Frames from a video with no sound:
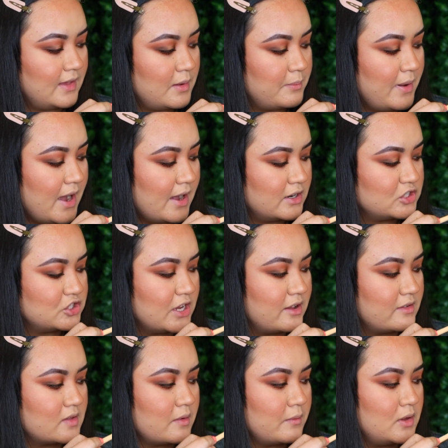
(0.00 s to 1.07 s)
the powder
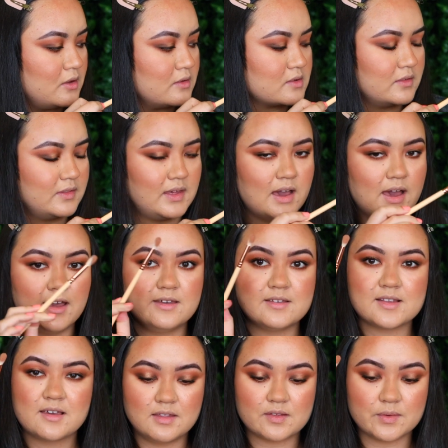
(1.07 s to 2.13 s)
shadows that we used on the
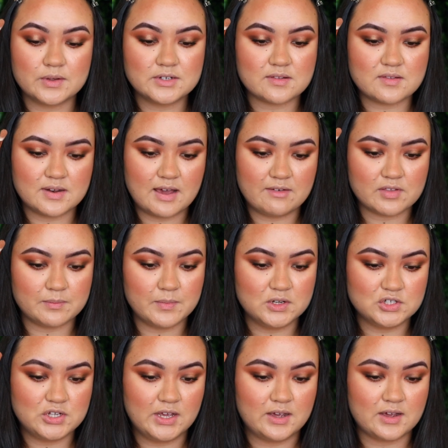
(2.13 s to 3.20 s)
eyes, this one doesn't have as
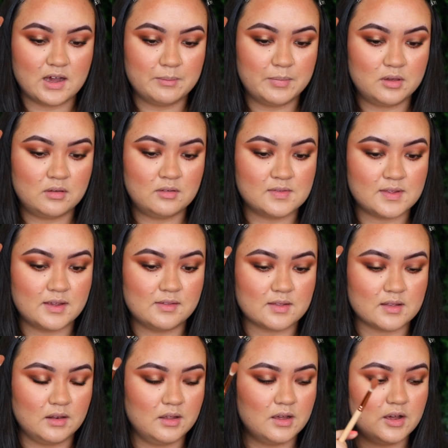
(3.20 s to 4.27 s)
much kick up, but you can see
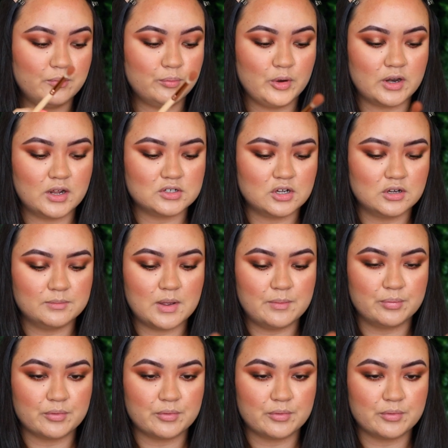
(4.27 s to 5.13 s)
there's a lot of product on my